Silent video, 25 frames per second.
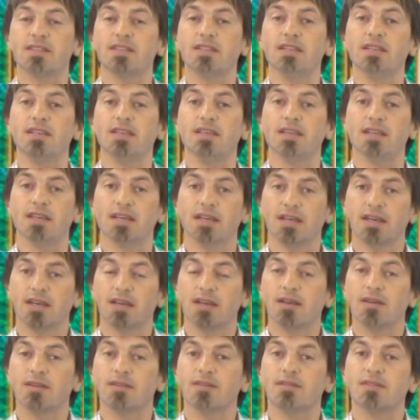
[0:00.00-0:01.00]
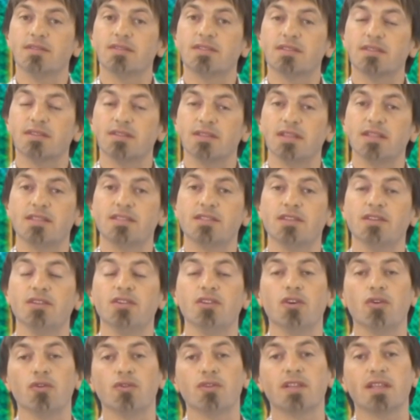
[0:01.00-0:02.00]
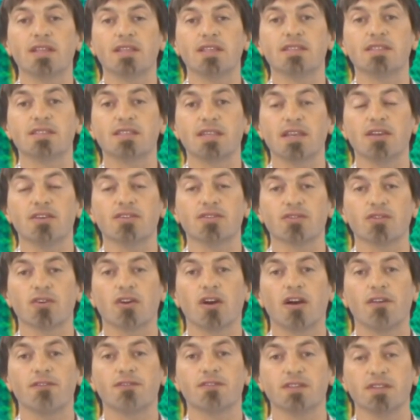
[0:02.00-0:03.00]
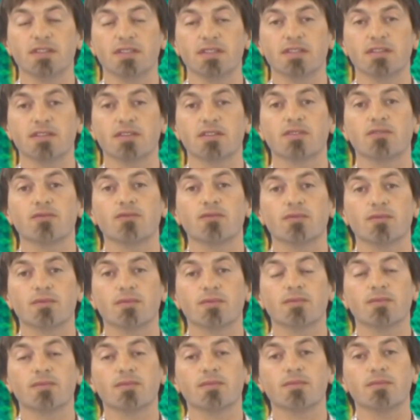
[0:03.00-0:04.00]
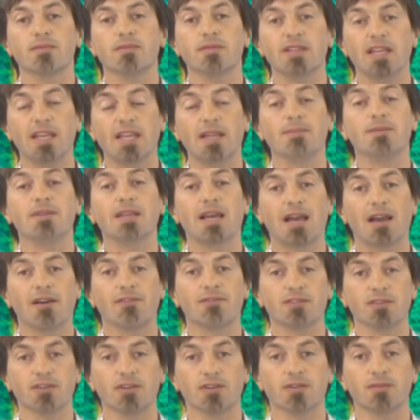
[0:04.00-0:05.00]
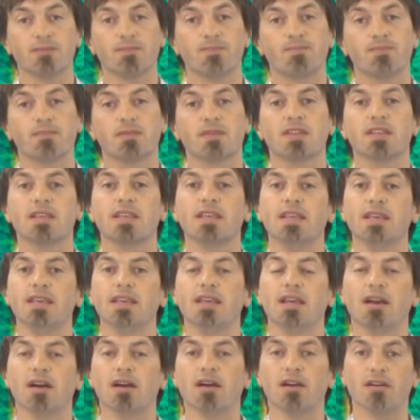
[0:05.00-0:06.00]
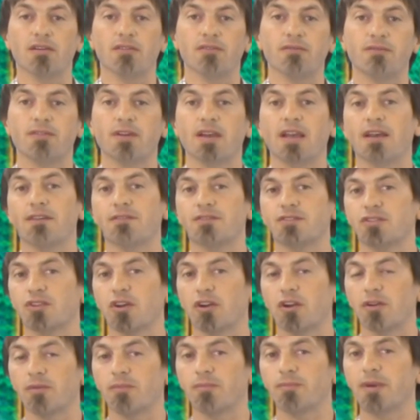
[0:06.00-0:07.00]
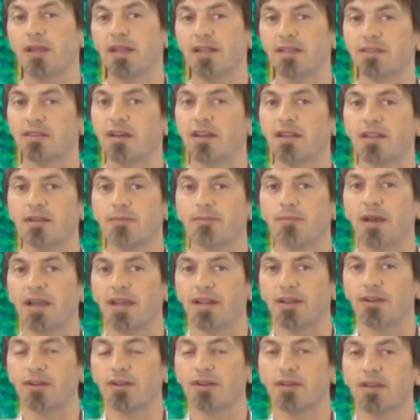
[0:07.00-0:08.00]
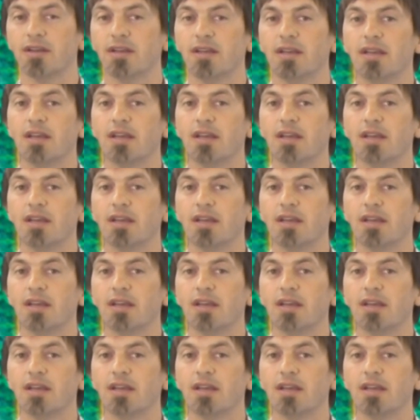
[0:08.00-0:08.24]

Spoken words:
the note that the scales are often named after. Key of F sharp pentatonic minor.